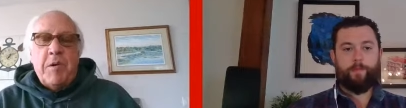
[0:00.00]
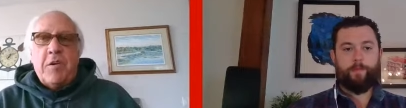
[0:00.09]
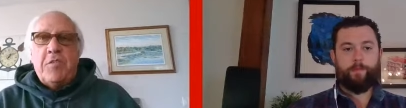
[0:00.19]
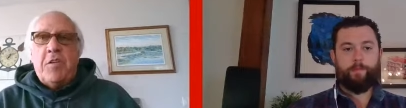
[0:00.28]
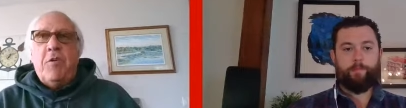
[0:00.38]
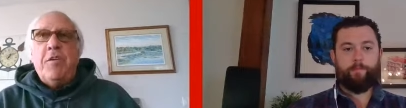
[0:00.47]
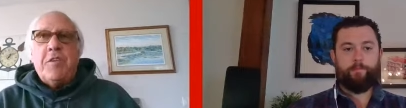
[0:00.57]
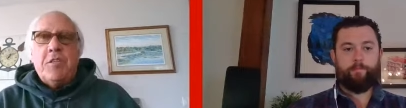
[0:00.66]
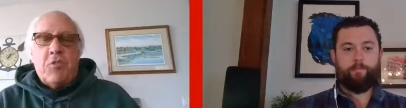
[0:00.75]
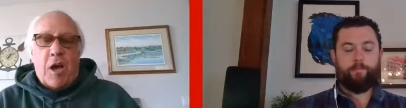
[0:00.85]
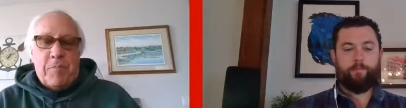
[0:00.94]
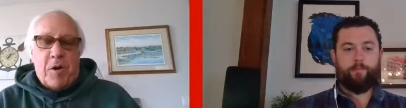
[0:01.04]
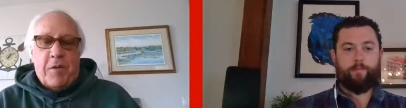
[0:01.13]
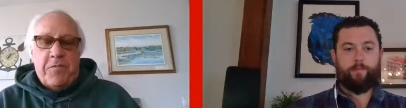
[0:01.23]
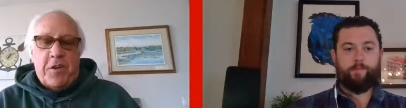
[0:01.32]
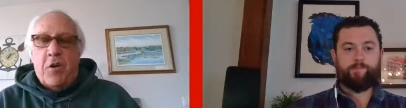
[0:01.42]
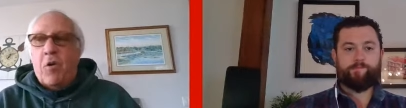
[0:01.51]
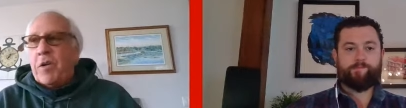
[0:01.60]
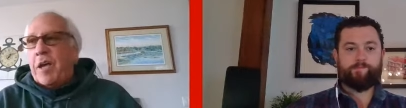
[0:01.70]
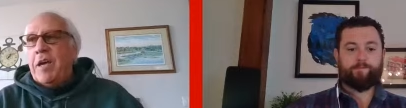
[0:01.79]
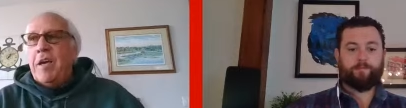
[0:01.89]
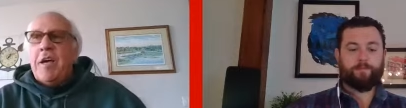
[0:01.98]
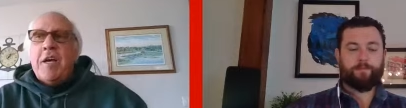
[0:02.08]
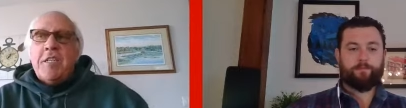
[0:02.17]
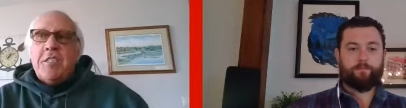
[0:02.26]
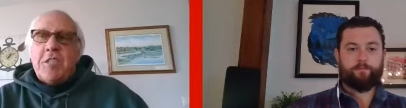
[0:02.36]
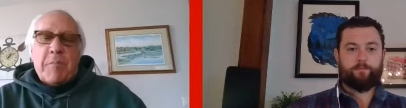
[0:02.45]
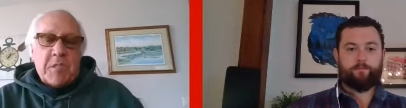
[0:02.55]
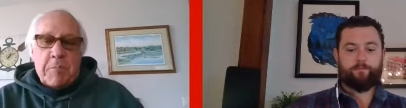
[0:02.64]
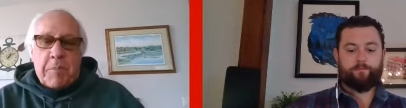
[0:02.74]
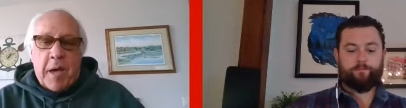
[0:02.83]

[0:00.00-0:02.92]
Speaker 1: because there is a drop off there. Okay, Jamison